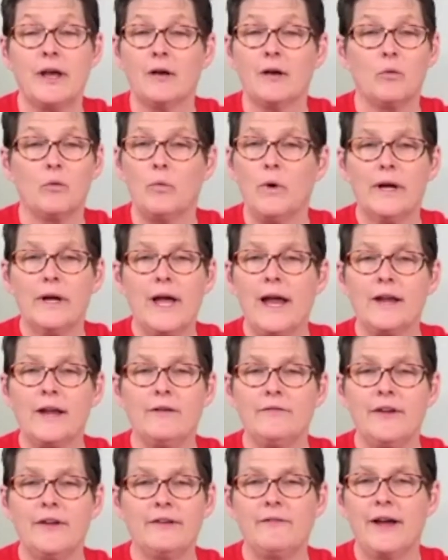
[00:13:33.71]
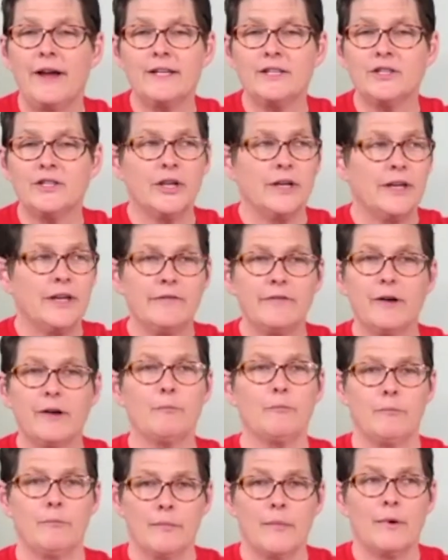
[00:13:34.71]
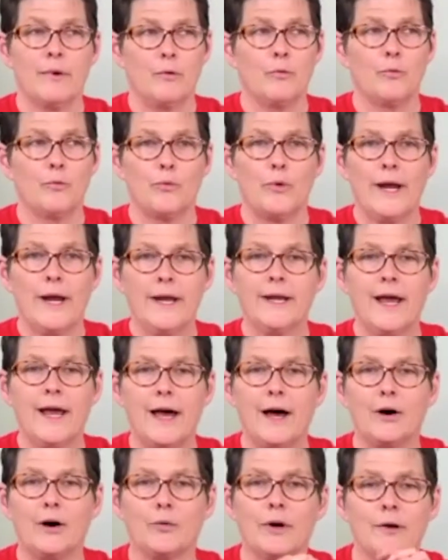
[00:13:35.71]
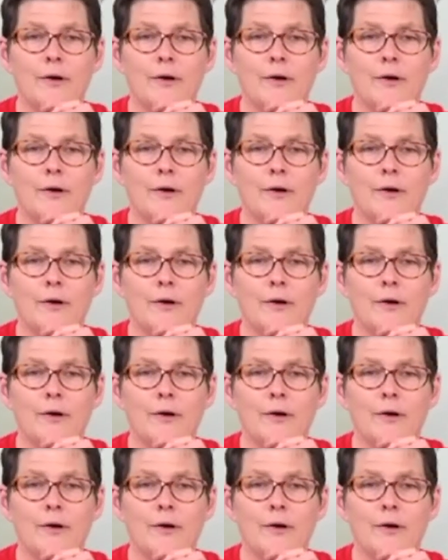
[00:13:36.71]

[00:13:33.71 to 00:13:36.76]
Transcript: What kind of advice do you give them right now?